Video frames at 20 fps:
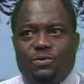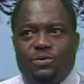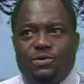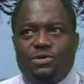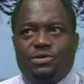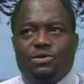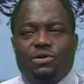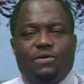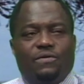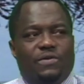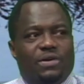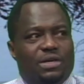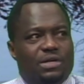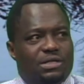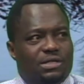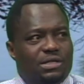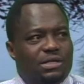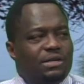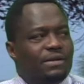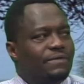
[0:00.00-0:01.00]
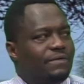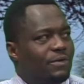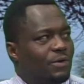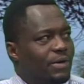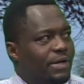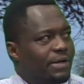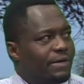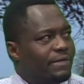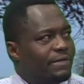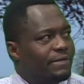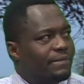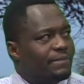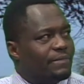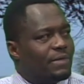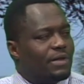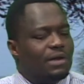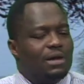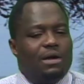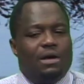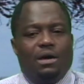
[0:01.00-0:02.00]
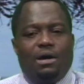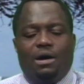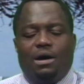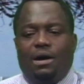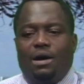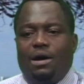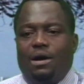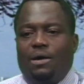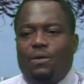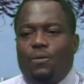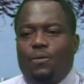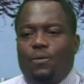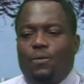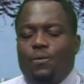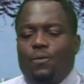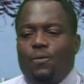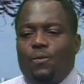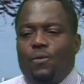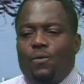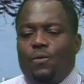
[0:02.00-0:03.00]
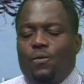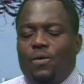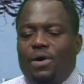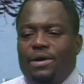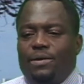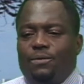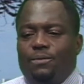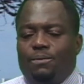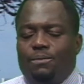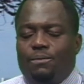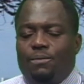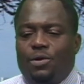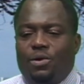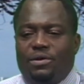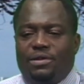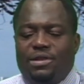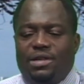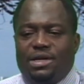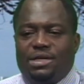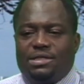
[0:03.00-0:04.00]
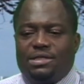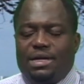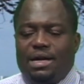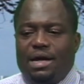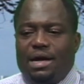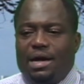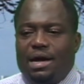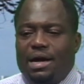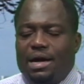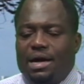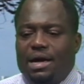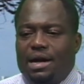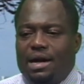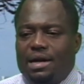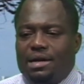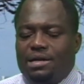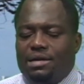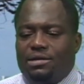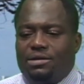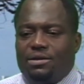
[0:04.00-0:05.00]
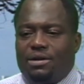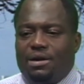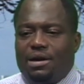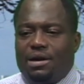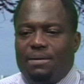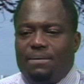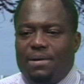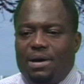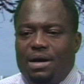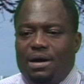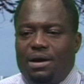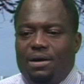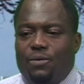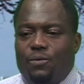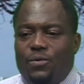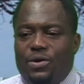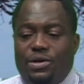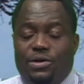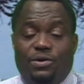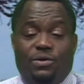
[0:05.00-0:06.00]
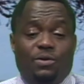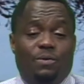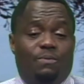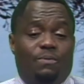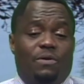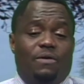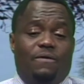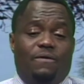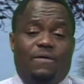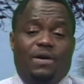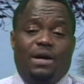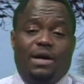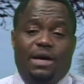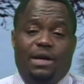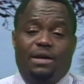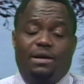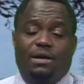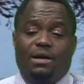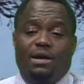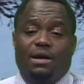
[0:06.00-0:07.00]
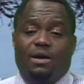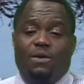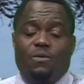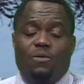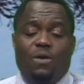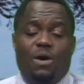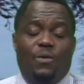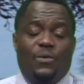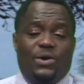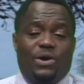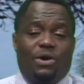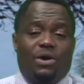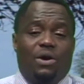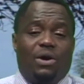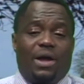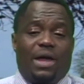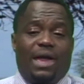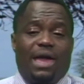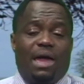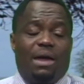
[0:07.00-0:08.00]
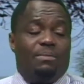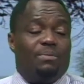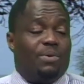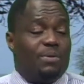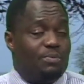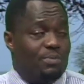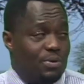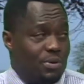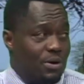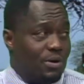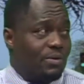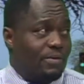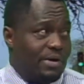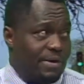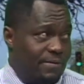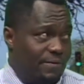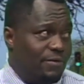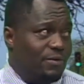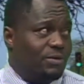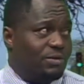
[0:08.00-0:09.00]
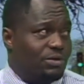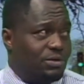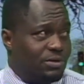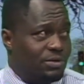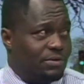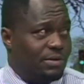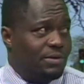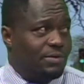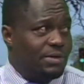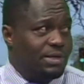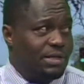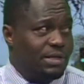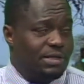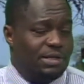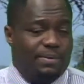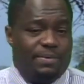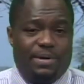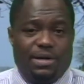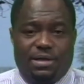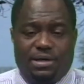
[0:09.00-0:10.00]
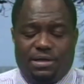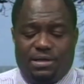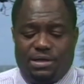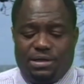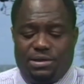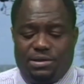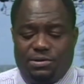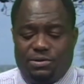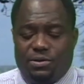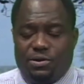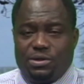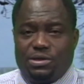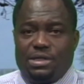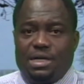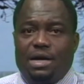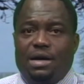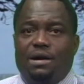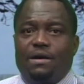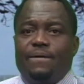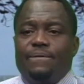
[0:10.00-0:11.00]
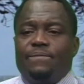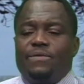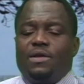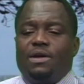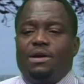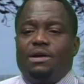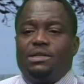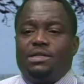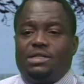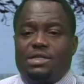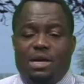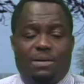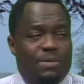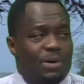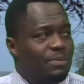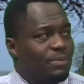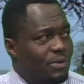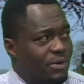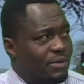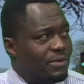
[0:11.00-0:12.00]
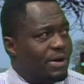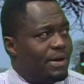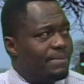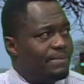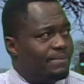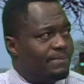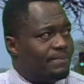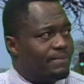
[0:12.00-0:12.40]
we're serving is in the 40s. Uh, one more things that I, I, I didn't talk about, we do provide what we call camp program for children with disability. Those are summer program,